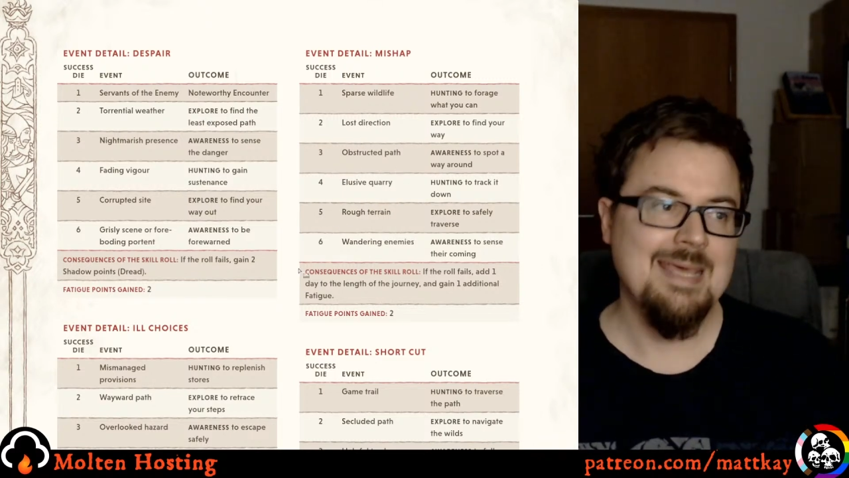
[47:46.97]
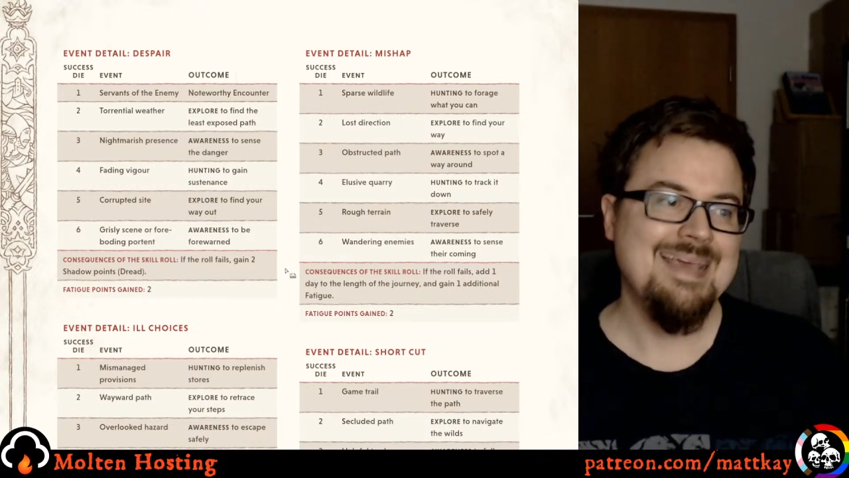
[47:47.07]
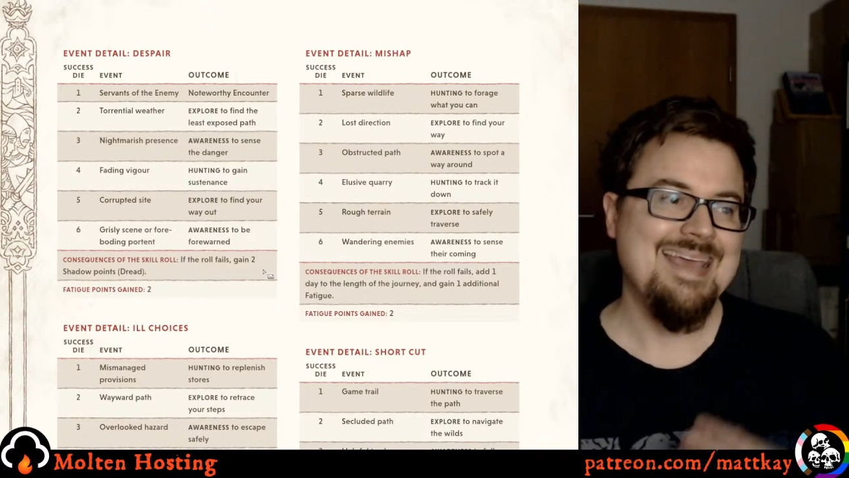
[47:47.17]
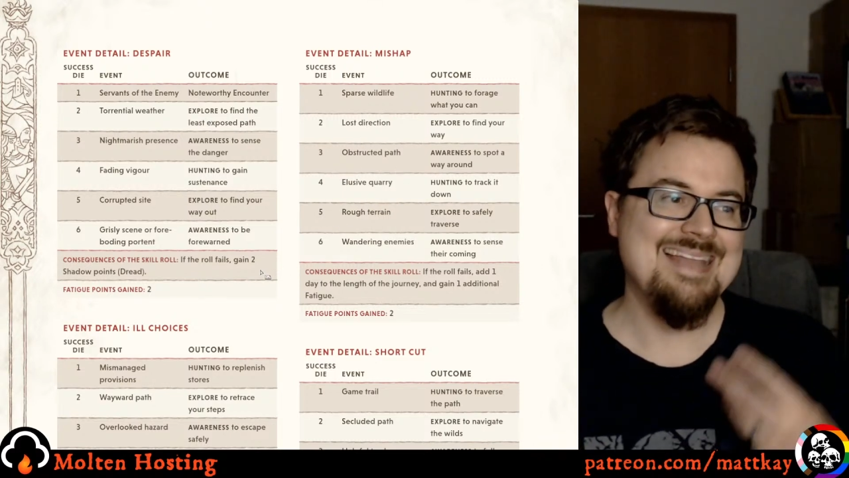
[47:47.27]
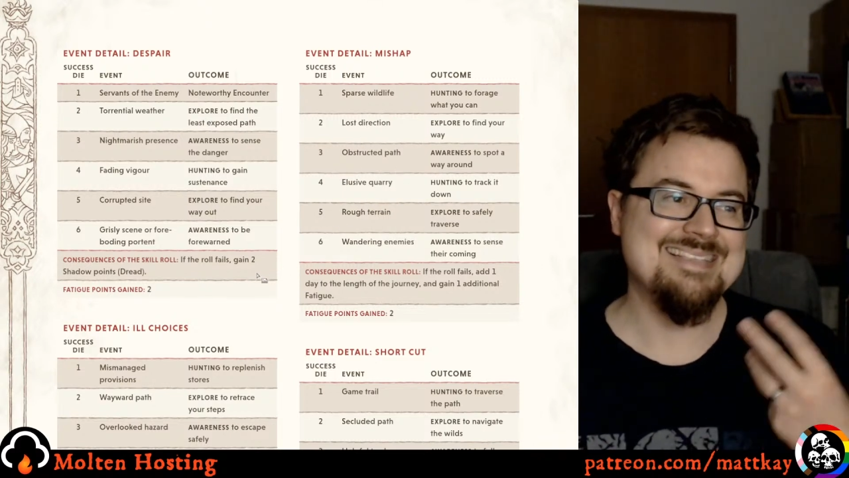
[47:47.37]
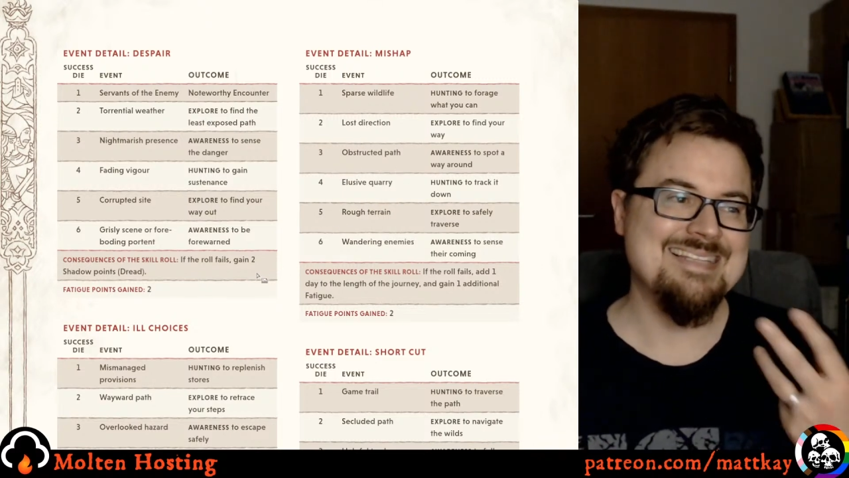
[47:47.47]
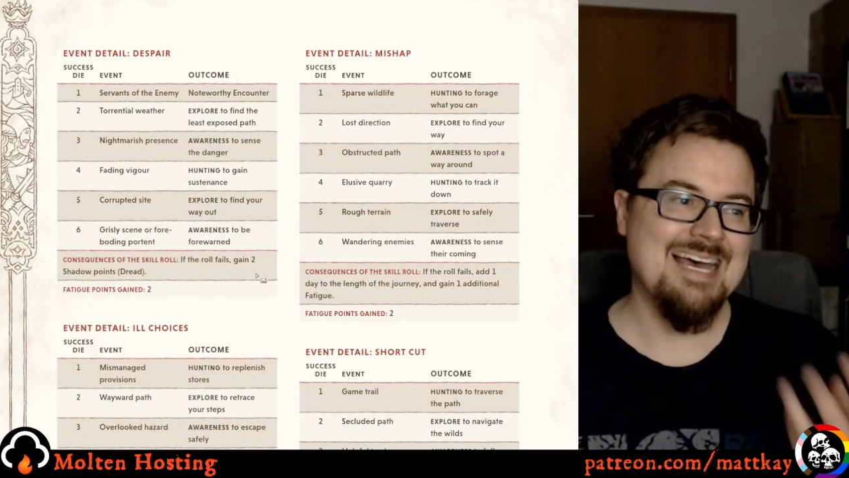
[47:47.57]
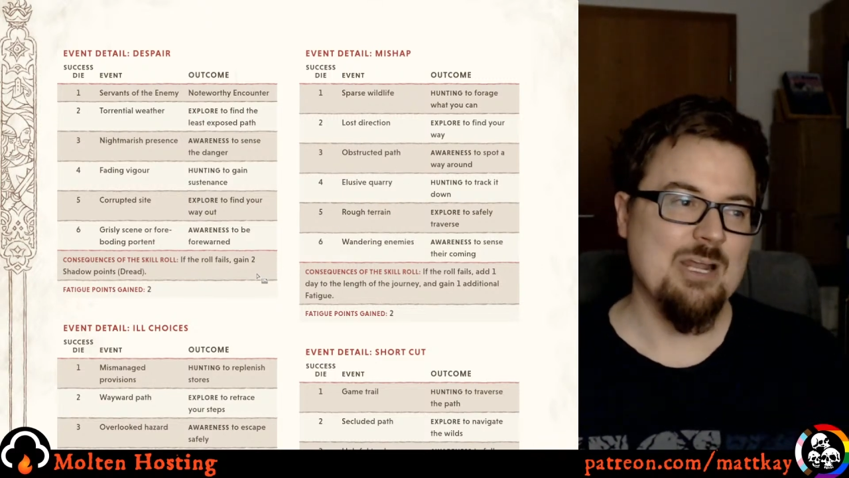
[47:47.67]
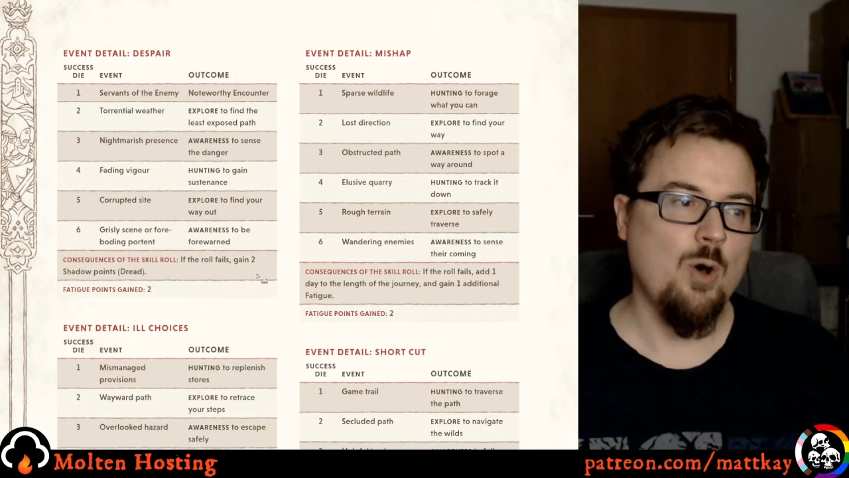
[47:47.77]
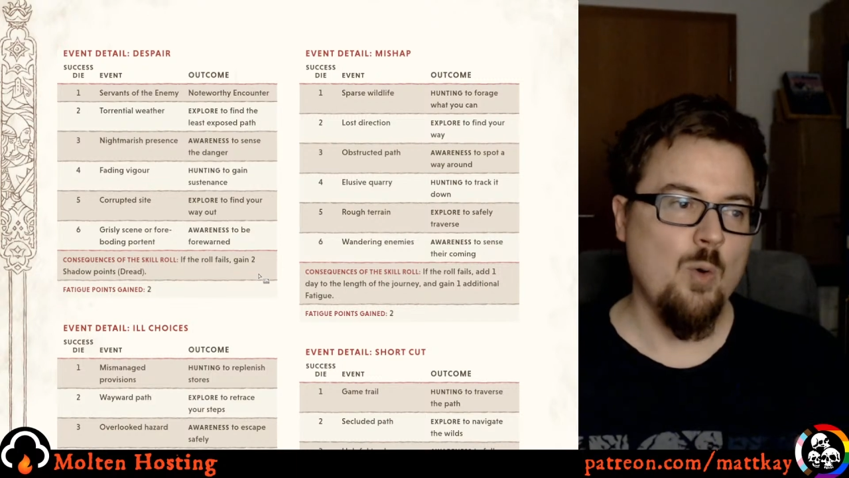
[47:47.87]
It's not
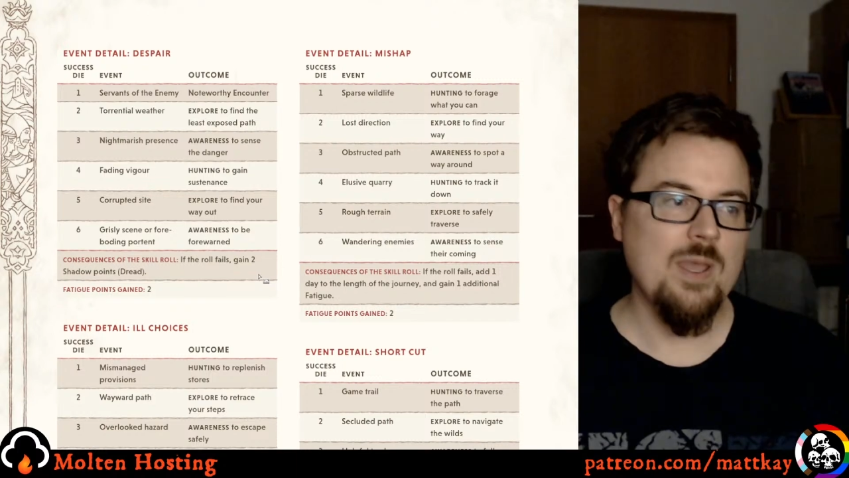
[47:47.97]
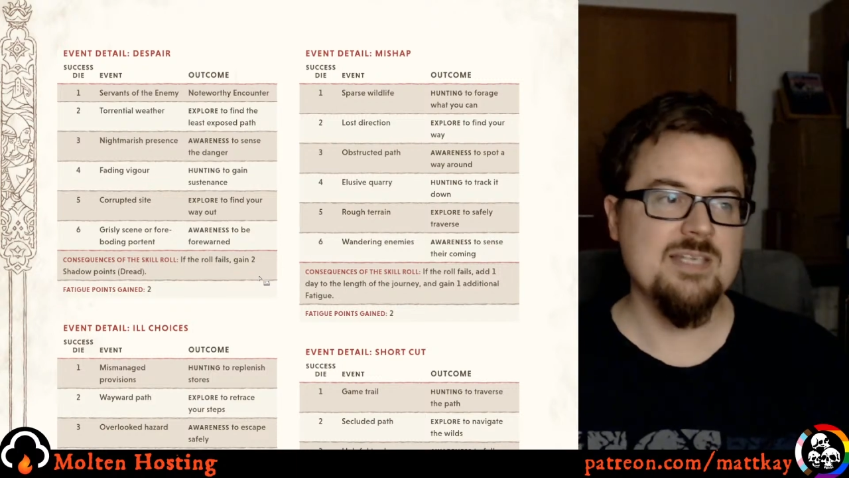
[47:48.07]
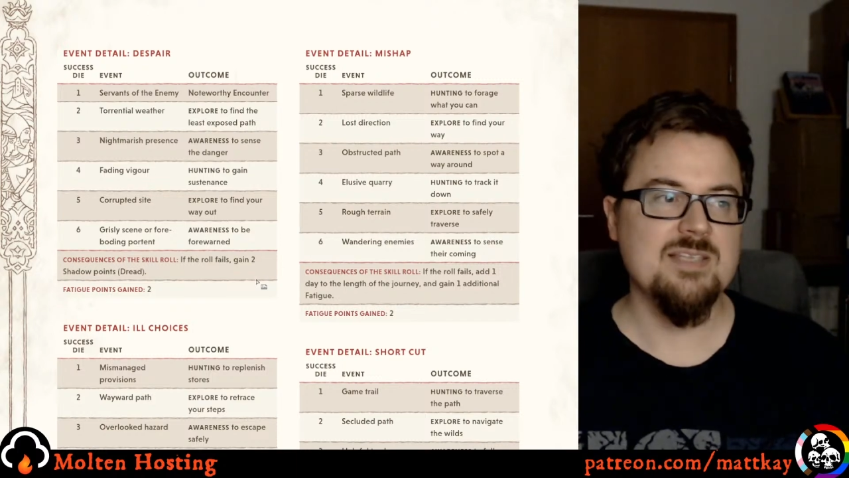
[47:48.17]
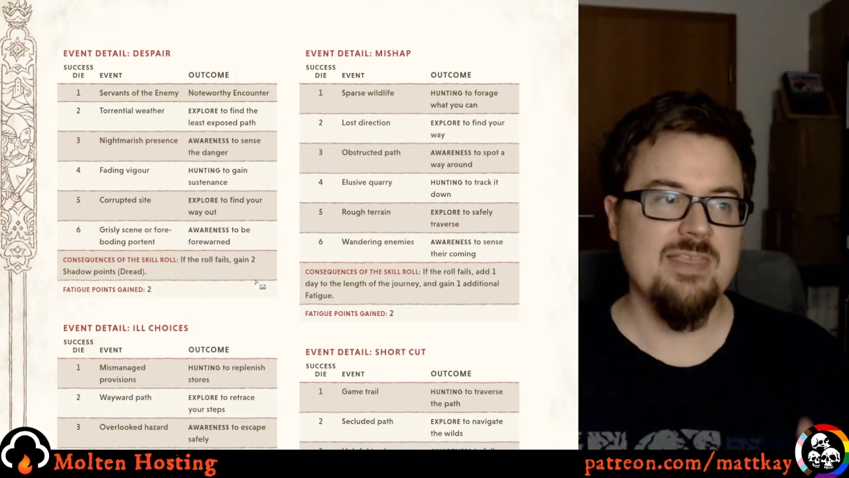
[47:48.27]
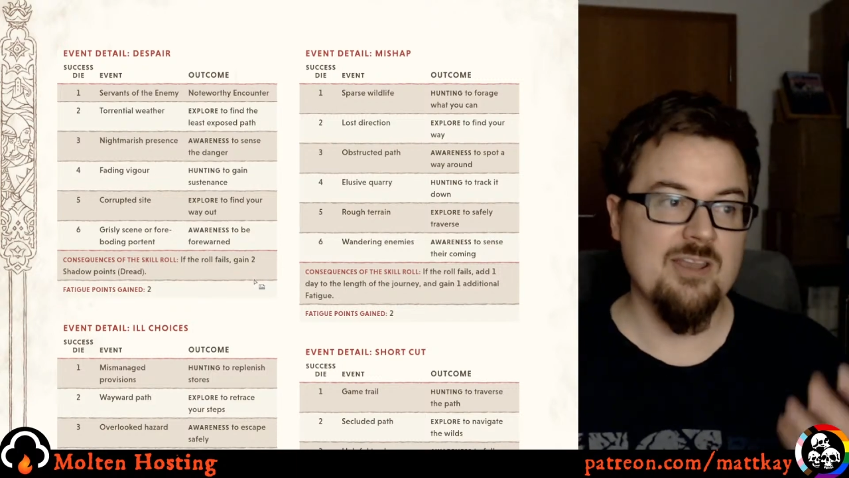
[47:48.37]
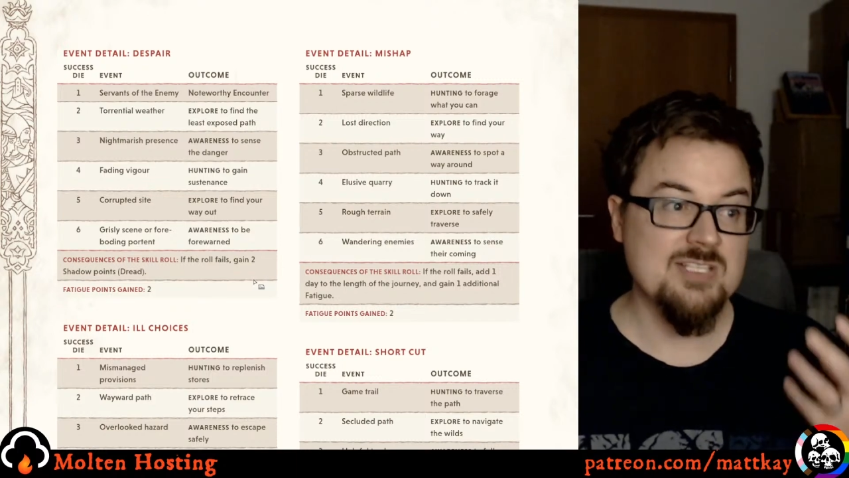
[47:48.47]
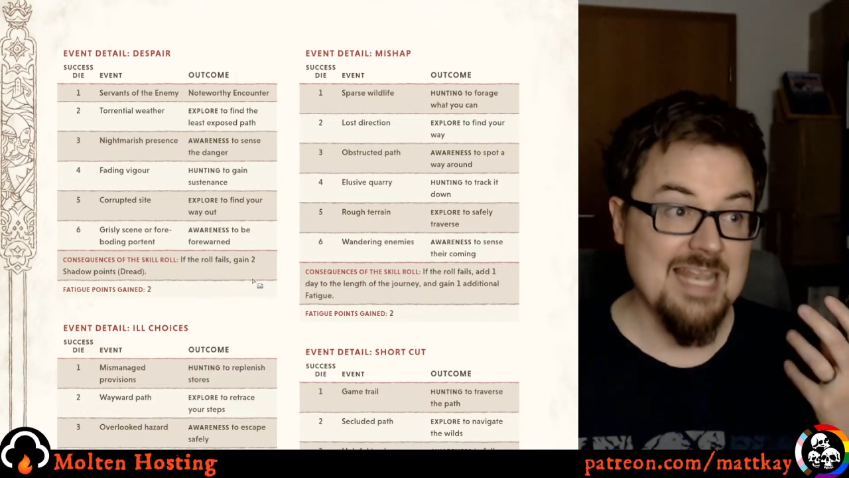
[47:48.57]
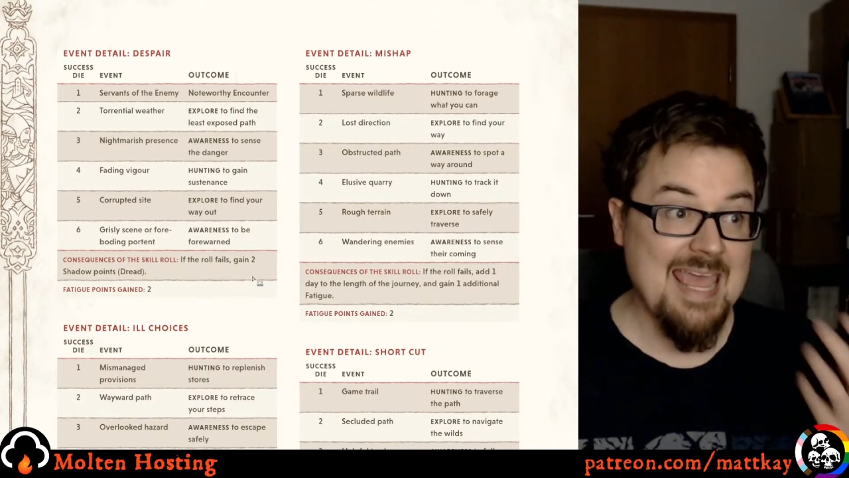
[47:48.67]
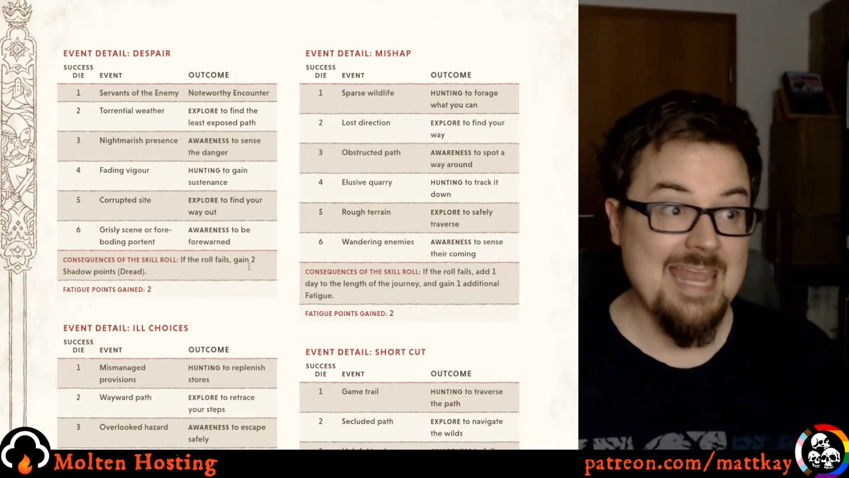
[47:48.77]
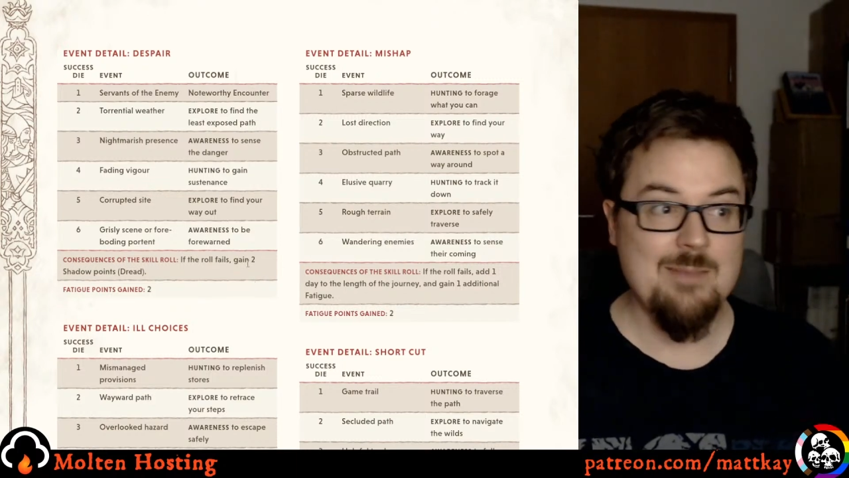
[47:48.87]
always there's an
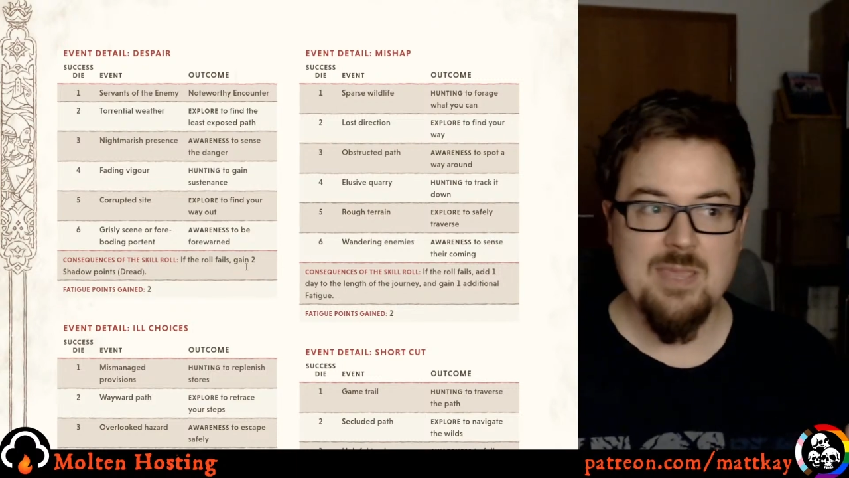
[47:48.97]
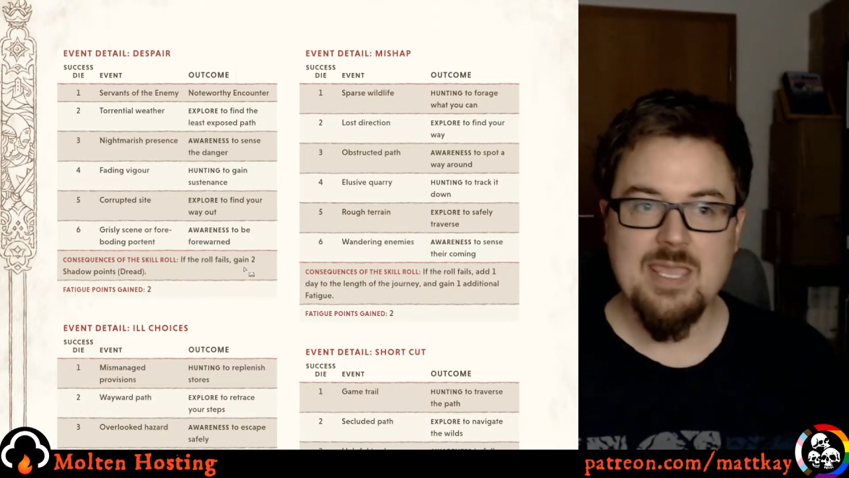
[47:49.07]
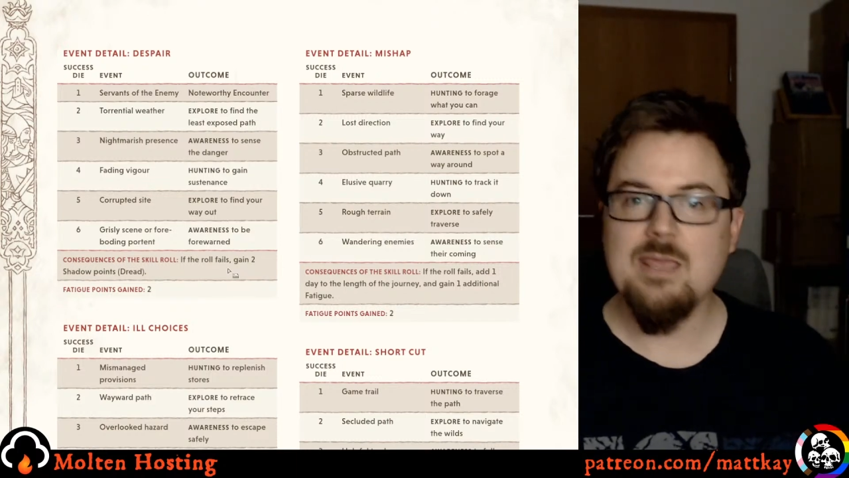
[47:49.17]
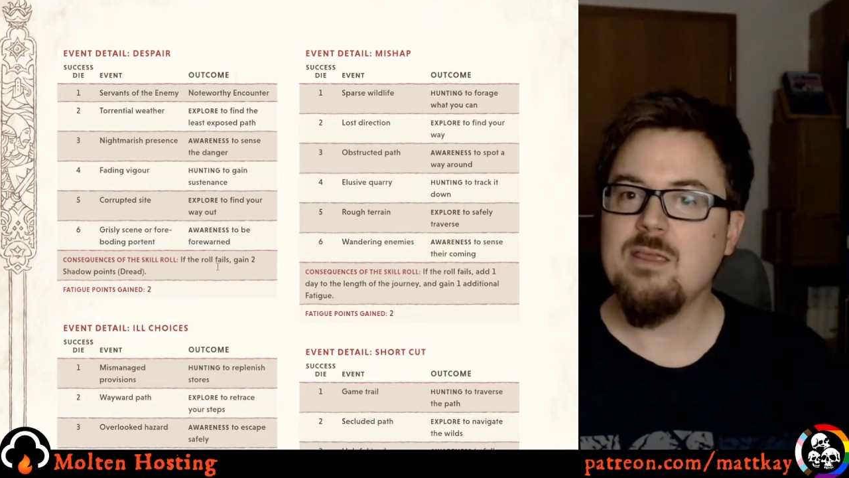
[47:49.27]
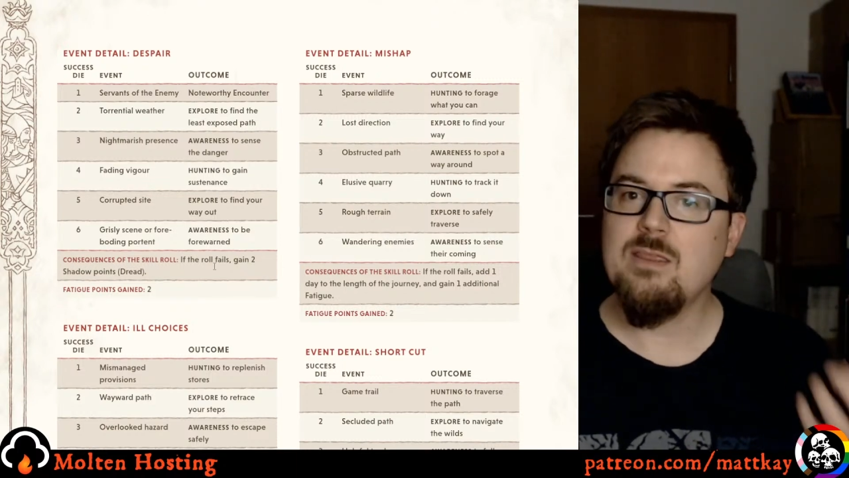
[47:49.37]
enemy,